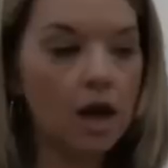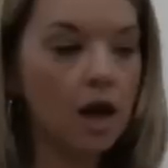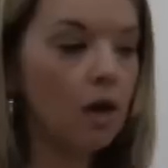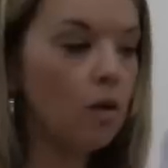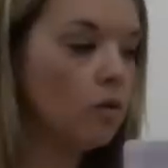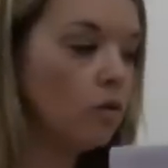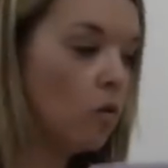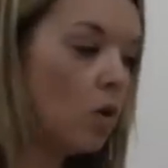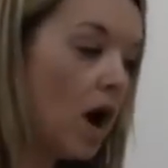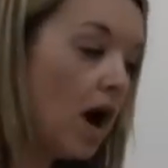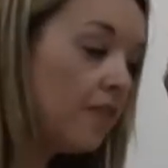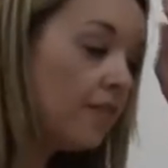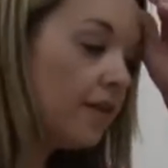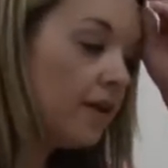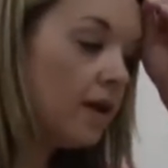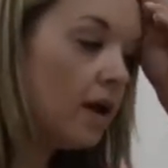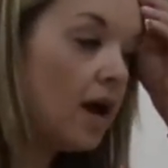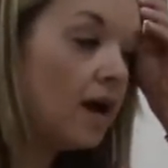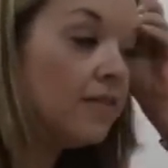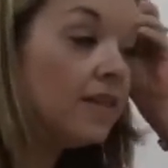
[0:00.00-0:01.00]
on
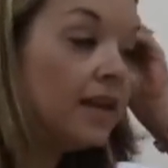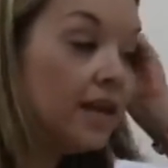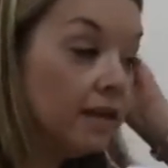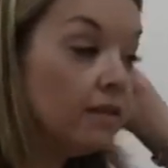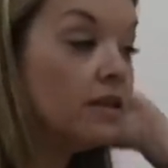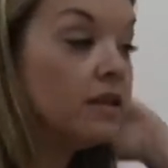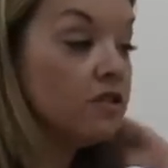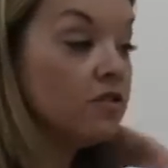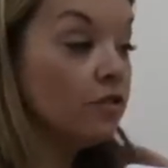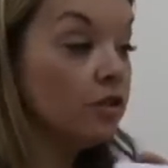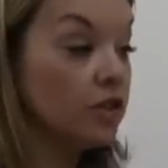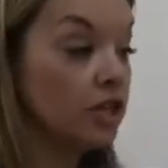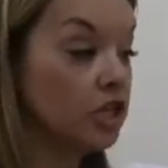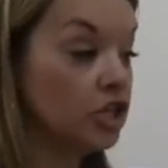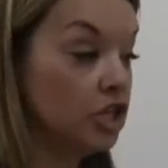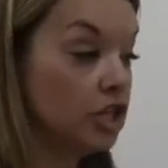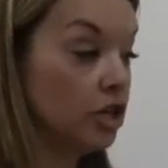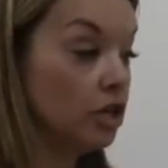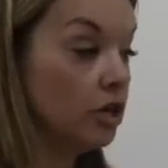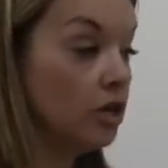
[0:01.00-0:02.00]
the hit list for
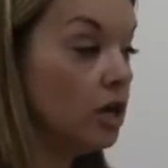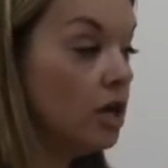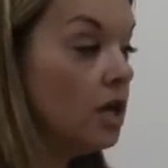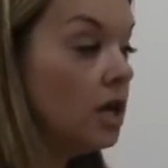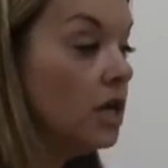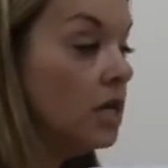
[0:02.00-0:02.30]
this year.